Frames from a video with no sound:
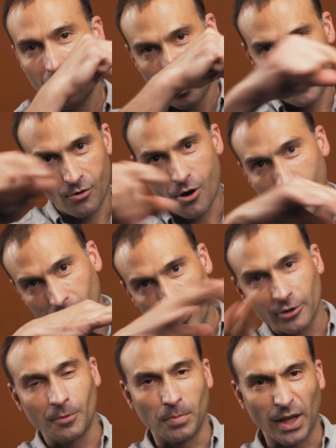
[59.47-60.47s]
and they're all
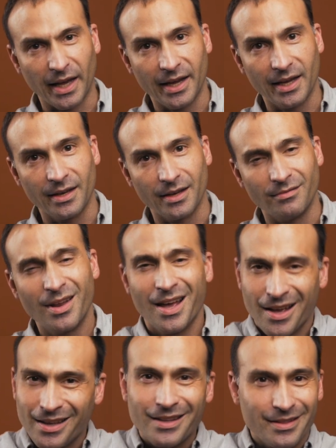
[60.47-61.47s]
along the blade, and
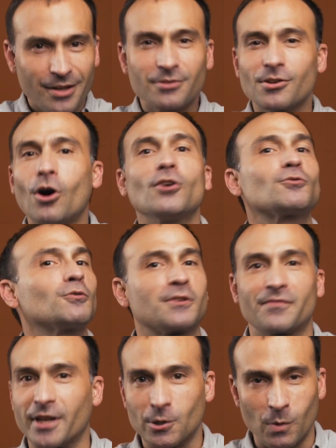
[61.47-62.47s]
there's all sorts
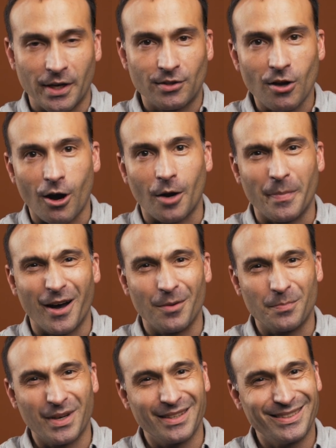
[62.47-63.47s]
of things we could talk about,
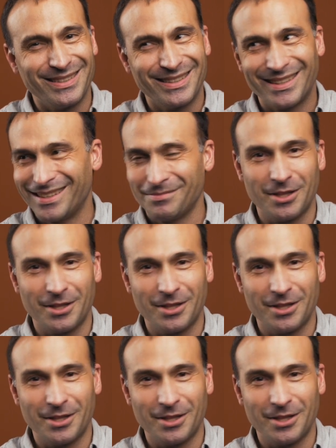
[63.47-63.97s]
but I